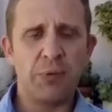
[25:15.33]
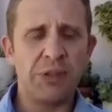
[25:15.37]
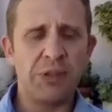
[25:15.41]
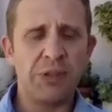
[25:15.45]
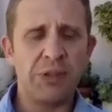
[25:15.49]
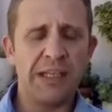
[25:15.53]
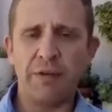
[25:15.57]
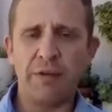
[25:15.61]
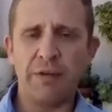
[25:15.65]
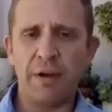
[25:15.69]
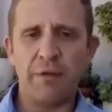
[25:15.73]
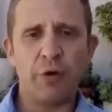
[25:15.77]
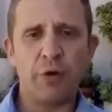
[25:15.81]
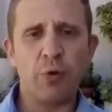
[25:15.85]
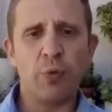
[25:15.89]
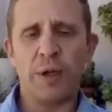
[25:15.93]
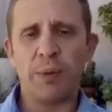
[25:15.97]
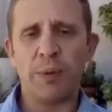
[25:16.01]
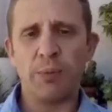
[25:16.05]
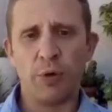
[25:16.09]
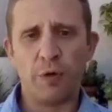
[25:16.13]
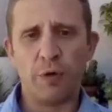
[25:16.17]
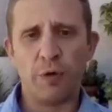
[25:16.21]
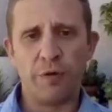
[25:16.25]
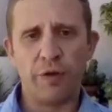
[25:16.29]
It would leave
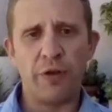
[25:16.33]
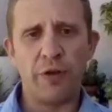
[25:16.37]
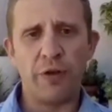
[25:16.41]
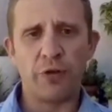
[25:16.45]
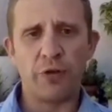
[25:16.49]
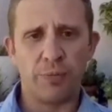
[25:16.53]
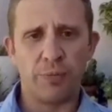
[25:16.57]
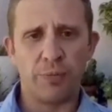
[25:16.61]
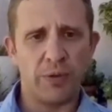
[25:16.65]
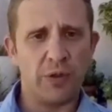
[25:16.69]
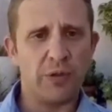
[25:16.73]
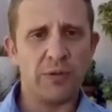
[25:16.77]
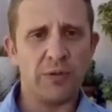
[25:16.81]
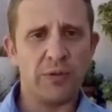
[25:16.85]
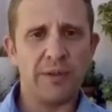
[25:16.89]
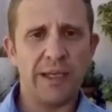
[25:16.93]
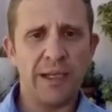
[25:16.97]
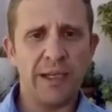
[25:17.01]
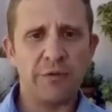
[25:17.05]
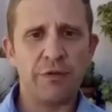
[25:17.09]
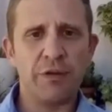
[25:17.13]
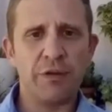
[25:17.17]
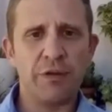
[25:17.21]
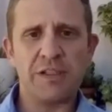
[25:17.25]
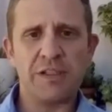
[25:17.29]
everyone more vulnerable,
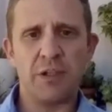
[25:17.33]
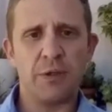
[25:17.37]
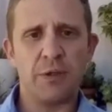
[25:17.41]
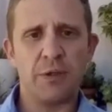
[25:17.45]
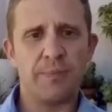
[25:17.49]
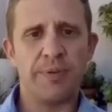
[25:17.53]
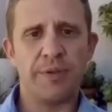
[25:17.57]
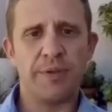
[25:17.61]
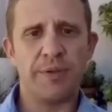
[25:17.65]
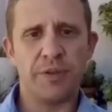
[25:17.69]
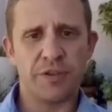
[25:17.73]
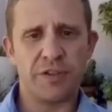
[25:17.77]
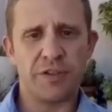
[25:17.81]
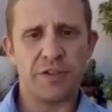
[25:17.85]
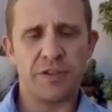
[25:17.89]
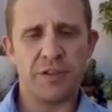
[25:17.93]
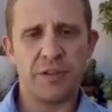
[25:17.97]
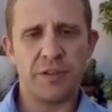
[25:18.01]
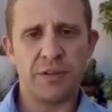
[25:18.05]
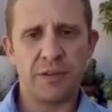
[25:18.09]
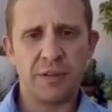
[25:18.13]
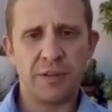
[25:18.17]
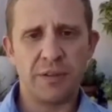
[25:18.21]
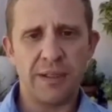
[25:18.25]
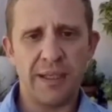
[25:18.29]
every single
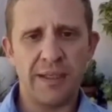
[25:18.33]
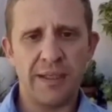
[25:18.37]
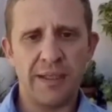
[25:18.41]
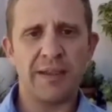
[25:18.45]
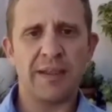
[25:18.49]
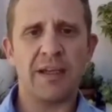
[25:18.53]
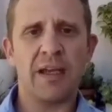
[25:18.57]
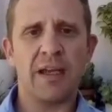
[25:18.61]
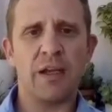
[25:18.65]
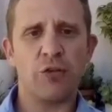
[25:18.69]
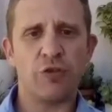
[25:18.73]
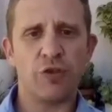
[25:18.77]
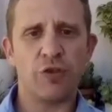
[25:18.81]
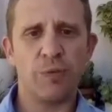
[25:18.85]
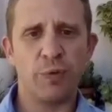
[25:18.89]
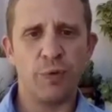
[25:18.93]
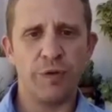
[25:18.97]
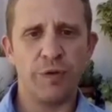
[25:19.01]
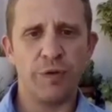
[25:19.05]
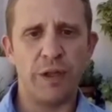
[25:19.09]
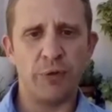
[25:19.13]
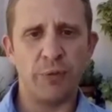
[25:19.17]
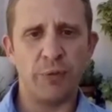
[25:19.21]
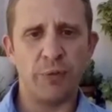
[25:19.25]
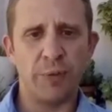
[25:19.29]
person in the country
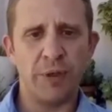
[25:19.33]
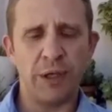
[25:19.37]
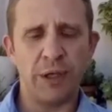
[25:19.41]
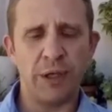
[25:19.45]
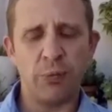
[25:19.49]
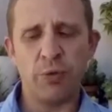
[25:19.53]
more vulnerable.